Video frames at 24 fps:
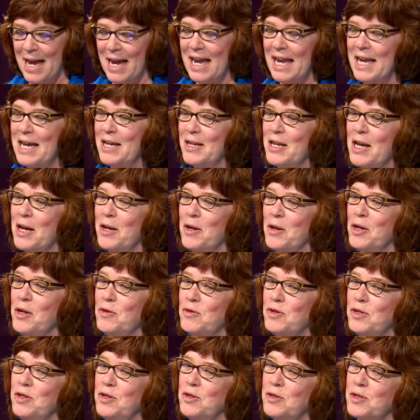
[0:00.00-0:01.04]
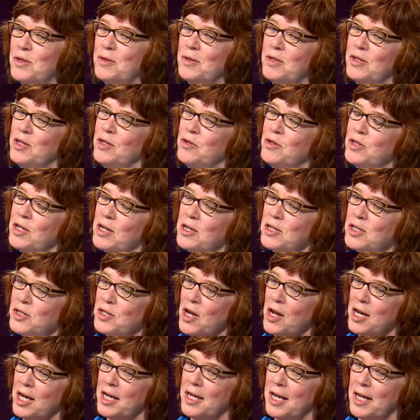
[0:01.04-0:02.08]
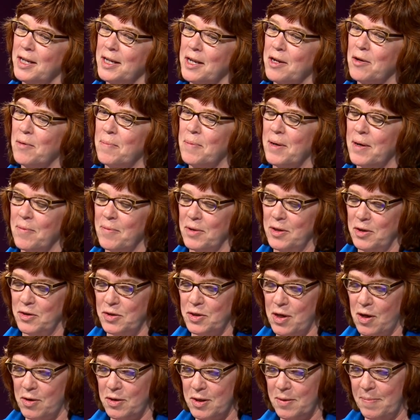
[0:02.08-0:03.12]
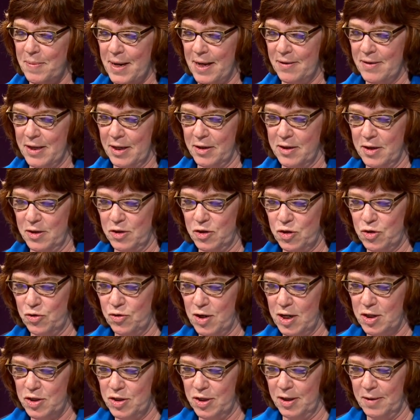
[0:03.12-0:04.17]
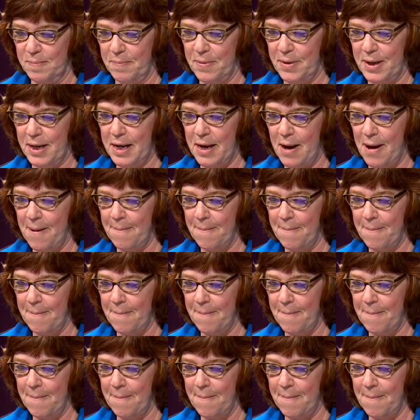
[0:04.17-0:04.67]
You touched on it a little bit when you talked about the construction, but